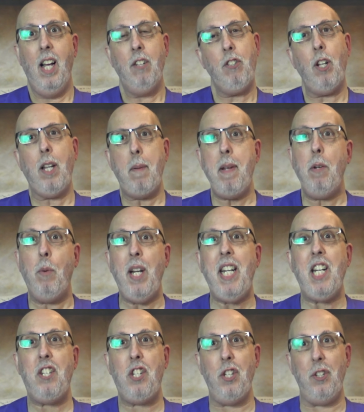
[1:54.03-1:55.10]
So let me read
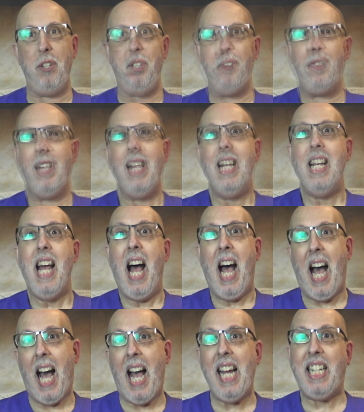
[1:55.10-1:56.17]
it to you.
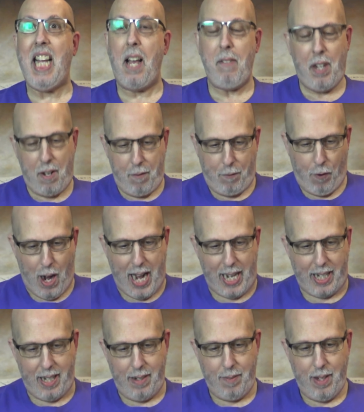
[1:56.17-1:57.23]
Hi, Kevin and
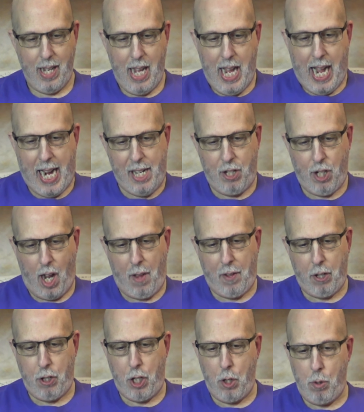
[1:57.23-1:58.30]
Frank. I saw
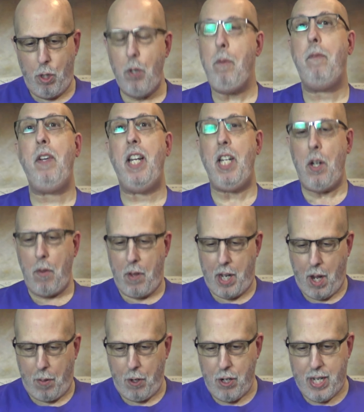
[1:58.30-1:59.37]
this YouTube video the
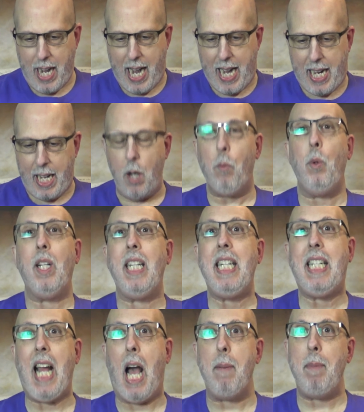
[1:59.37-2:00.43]
other day and it really
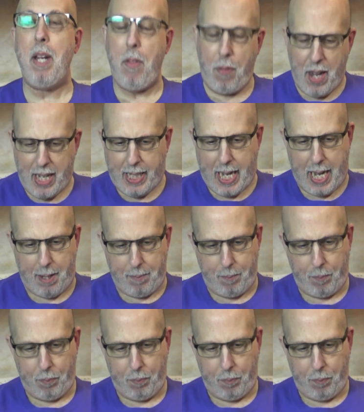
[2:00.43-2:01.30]
got me thinking.